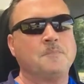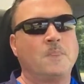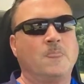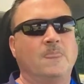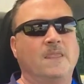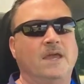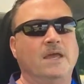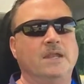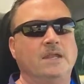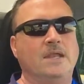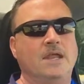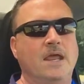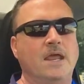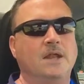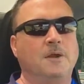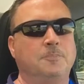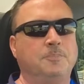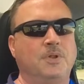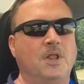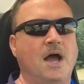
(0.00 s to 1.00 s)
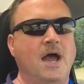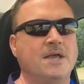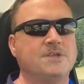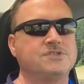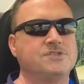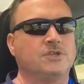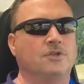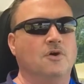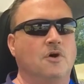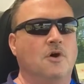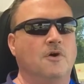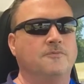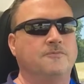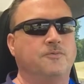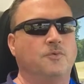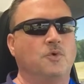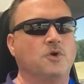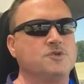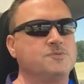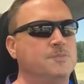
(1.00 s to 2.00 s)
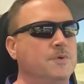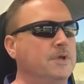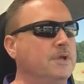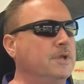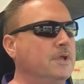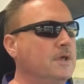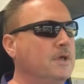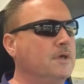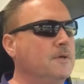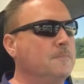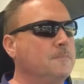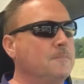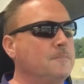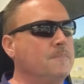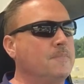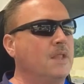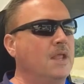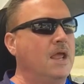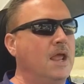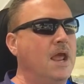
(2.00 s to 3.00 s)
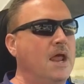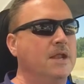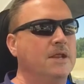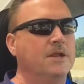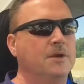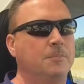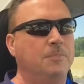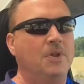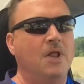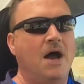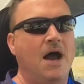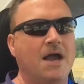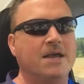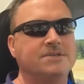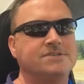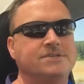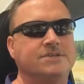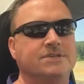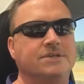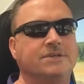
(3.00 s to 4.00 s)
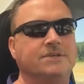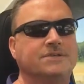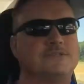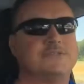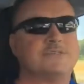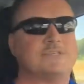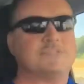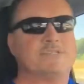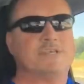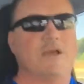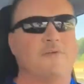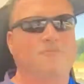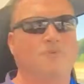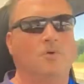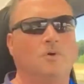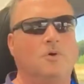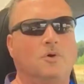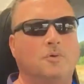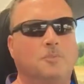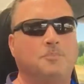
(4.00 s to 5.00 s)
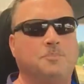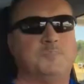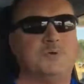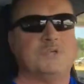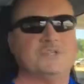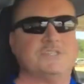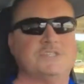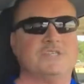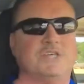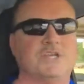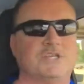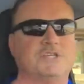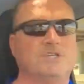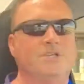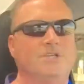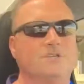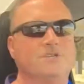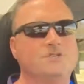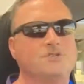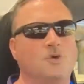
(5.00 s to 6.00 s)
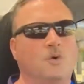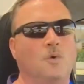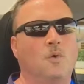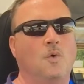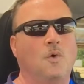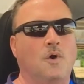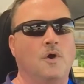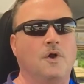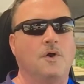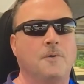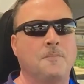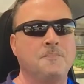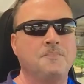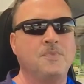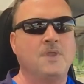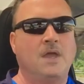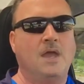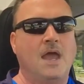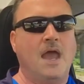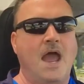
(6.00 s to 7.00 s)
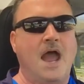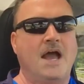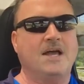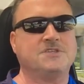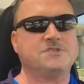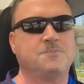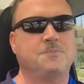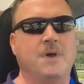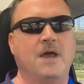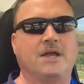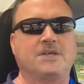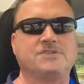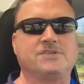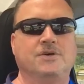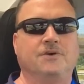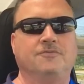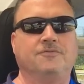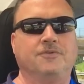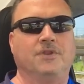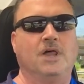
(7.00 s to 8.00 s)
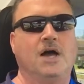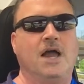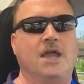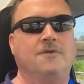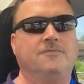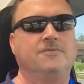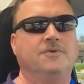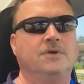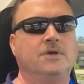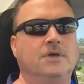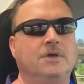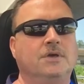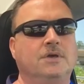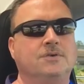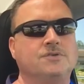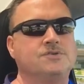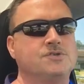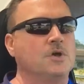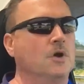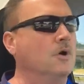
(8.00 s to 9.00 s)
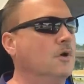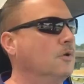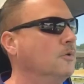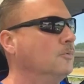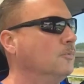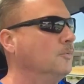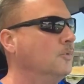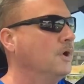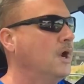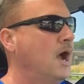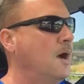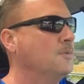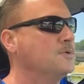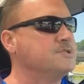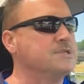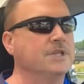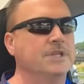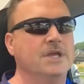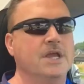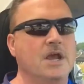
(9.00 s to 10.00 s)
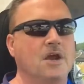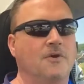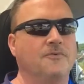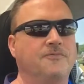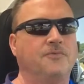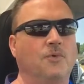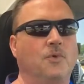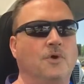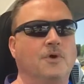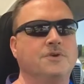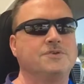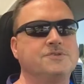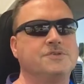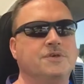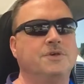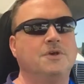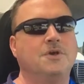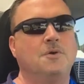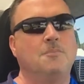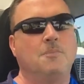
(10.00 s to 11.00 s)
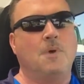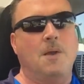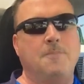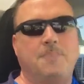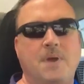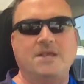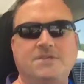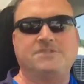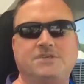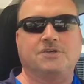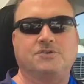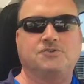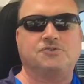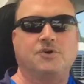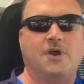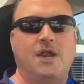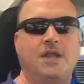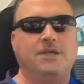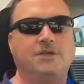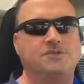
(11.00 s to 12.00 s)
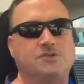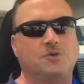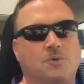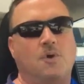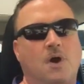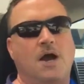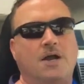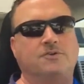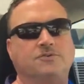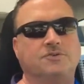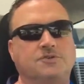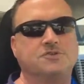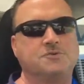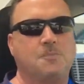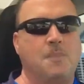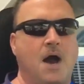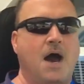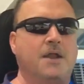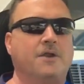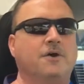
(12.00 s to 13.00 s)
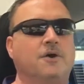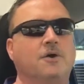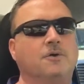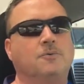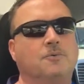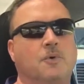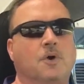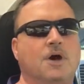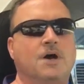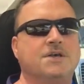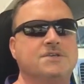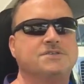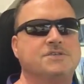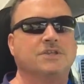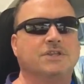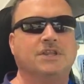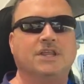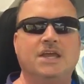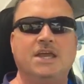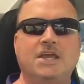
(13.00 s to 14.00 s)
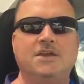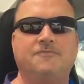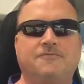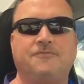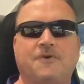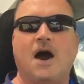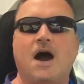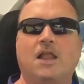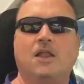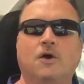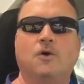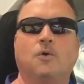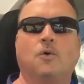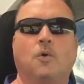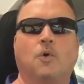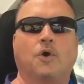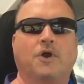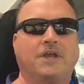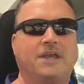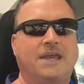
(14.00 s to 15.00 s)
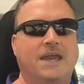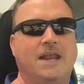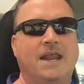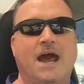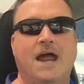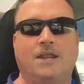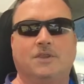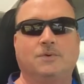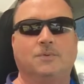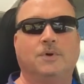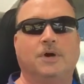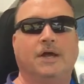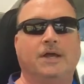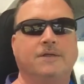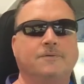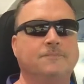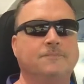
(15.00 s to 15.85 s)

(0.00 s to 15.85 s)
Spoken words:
It applies to law enforcement, and it applies to several positions or aspects of life. So when I was in the Air Force, my basic training squadron's motto was lead, follow, or get out of the way.